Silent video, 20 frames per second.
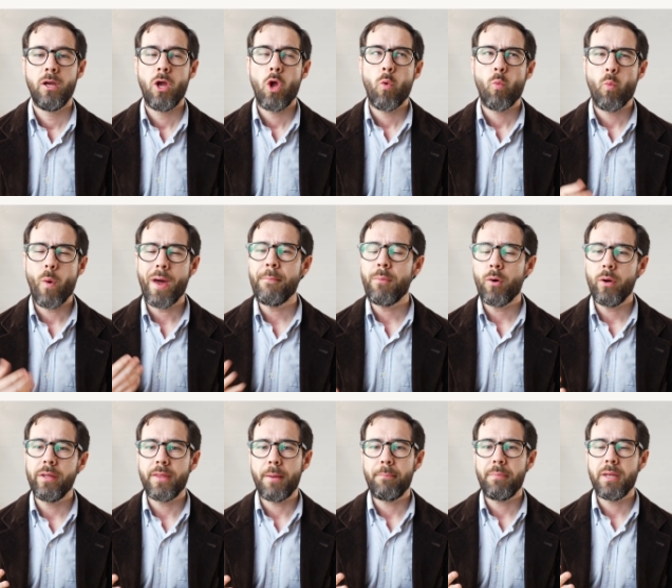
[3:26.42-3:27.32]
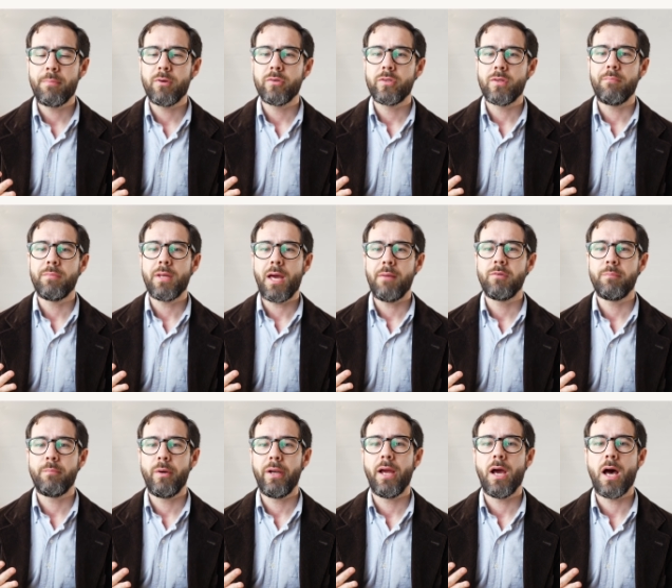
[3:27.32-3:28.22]
One point that people sometimes
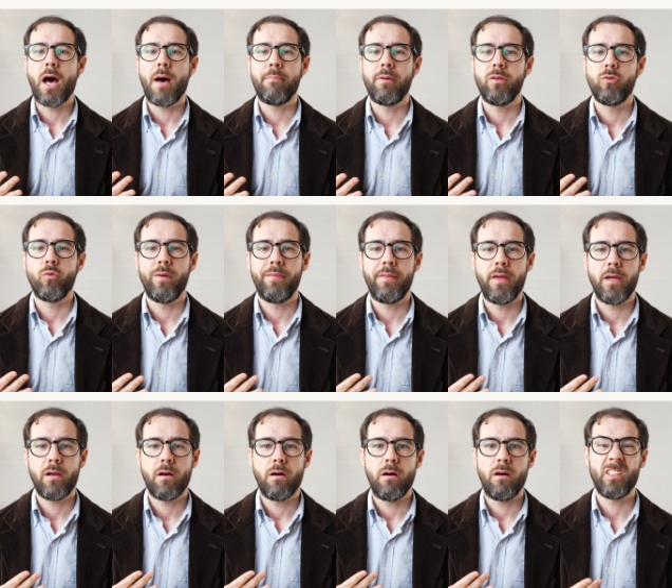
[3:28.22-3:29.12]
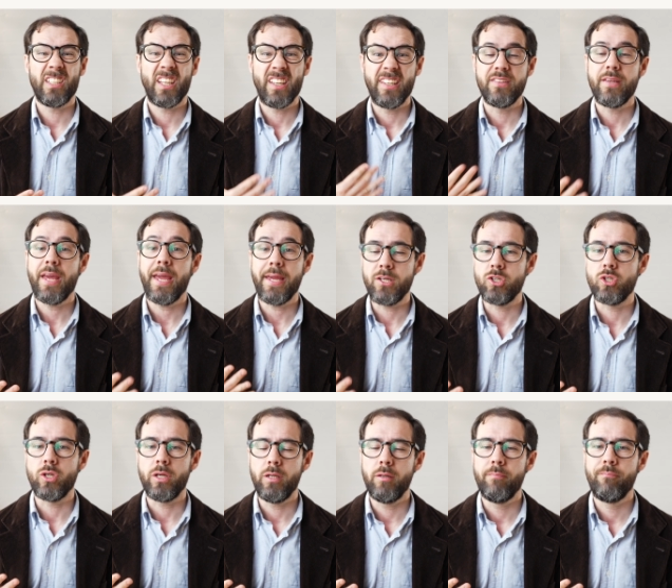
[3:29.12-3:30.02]
bring up is what they call
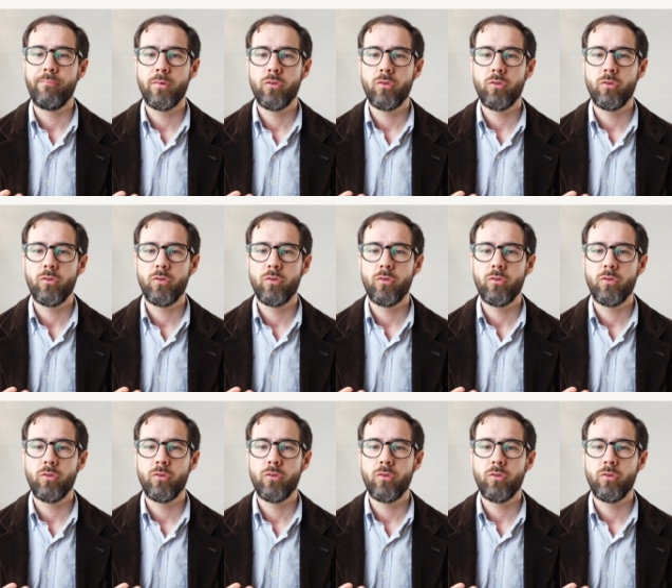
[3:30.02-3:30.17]
contagion.